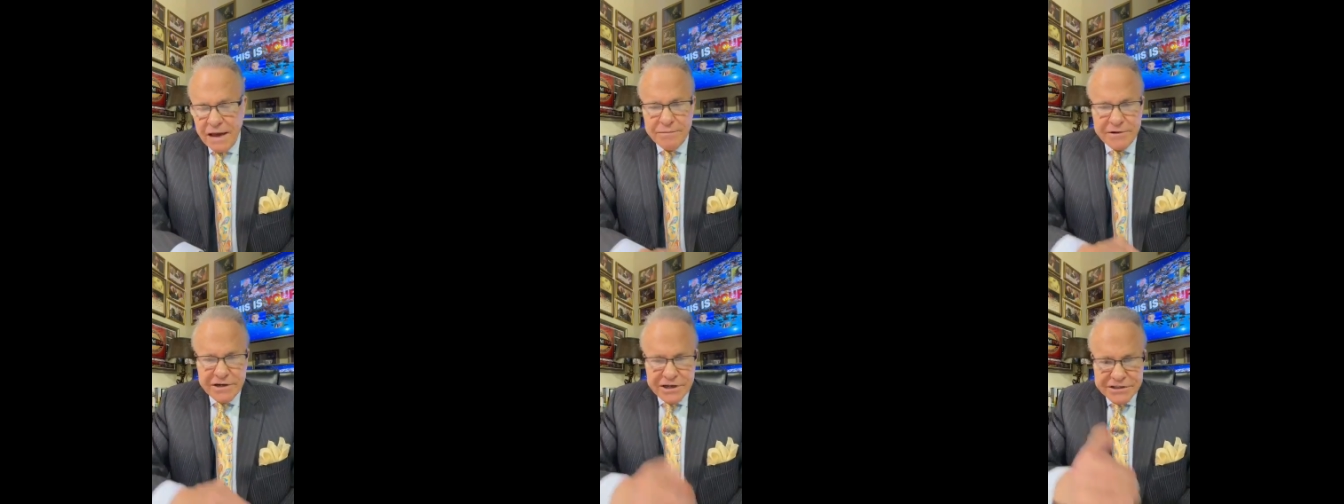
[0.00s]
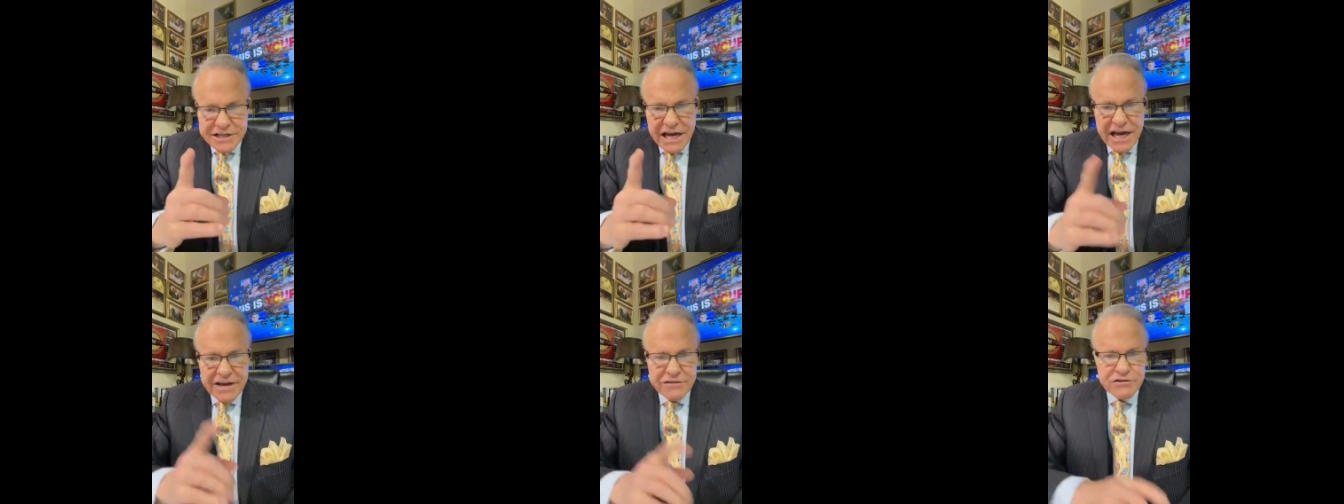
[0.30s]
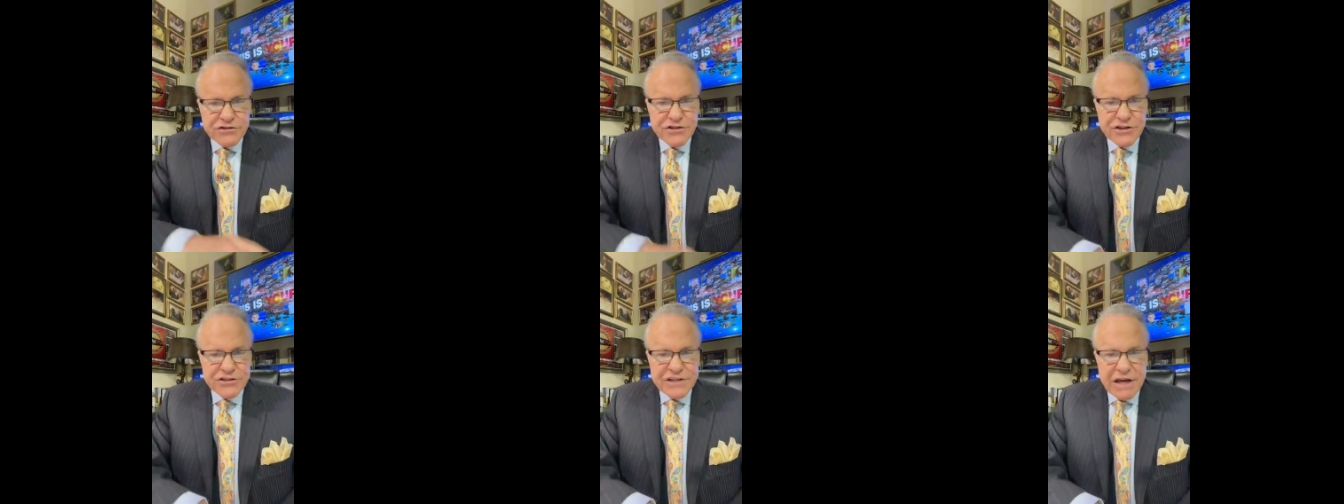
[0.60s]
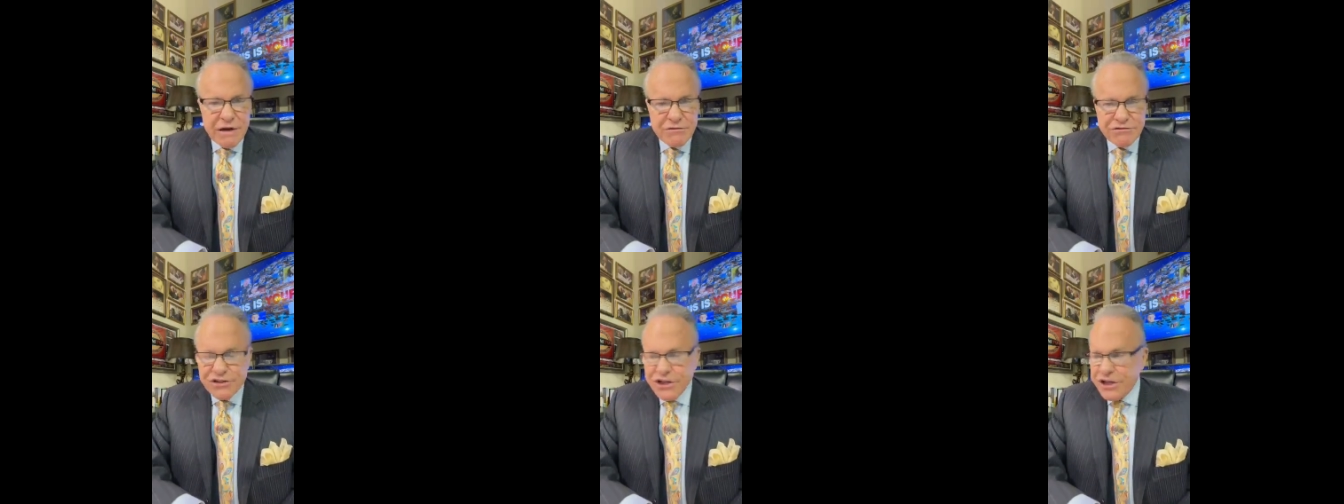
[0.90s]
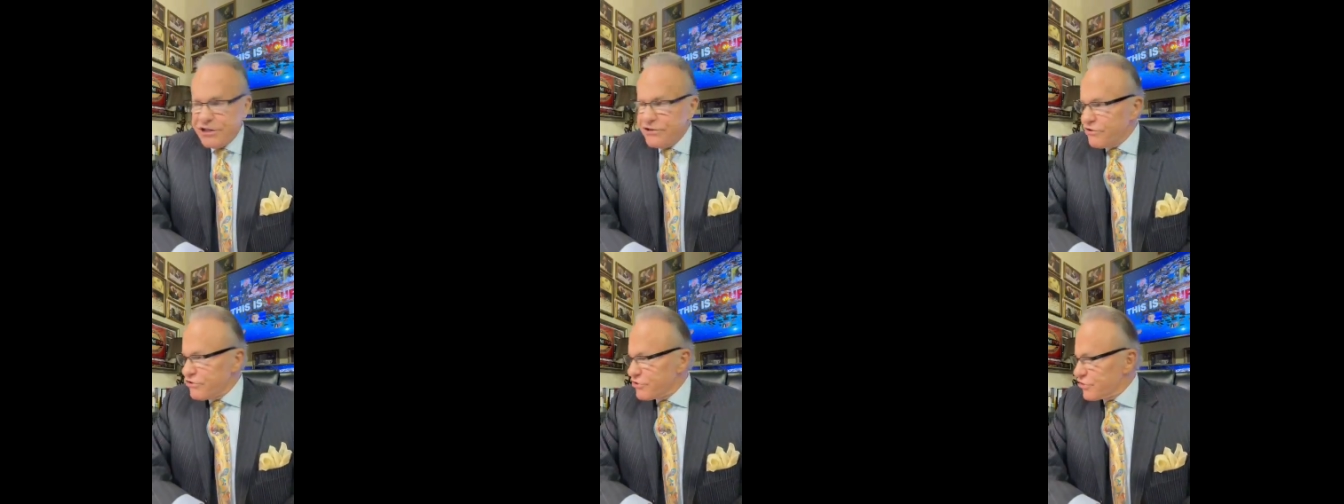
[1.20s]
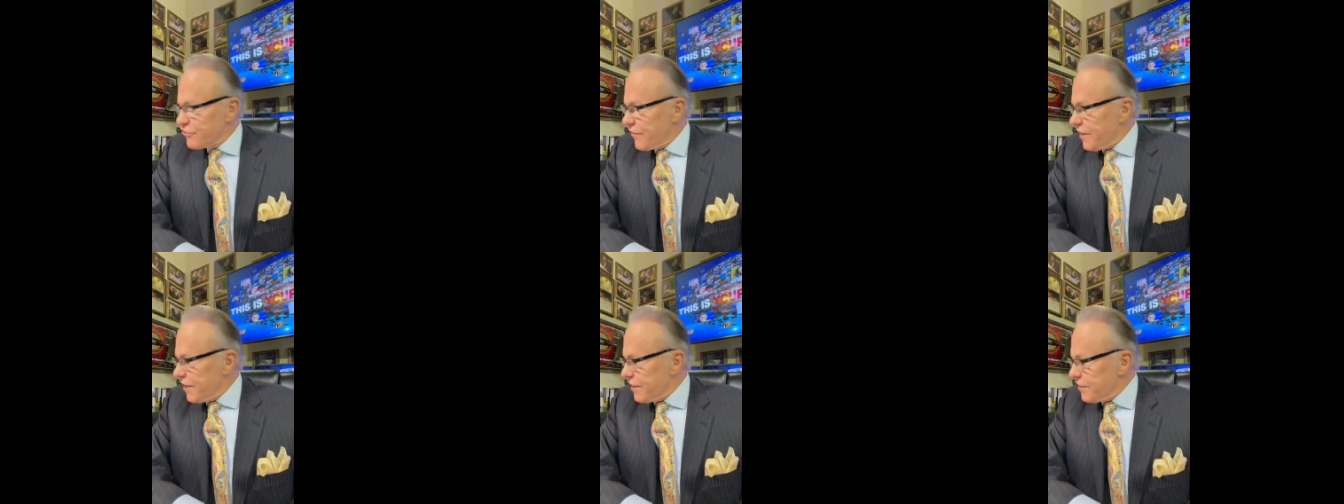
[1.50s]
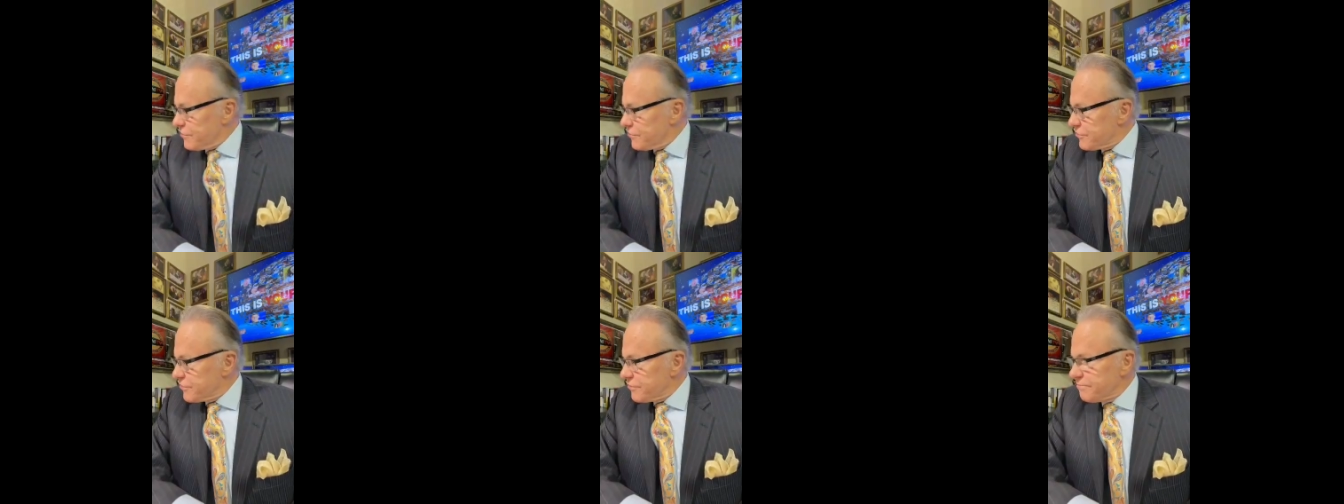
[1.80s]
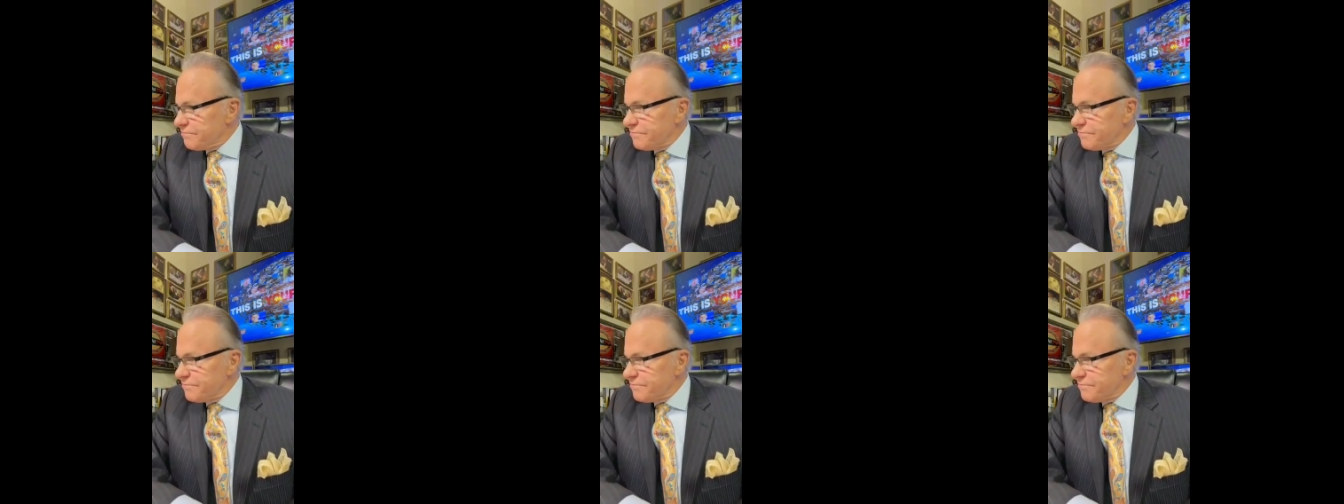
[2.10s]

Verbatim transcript: been a tither since I was 10 years of age.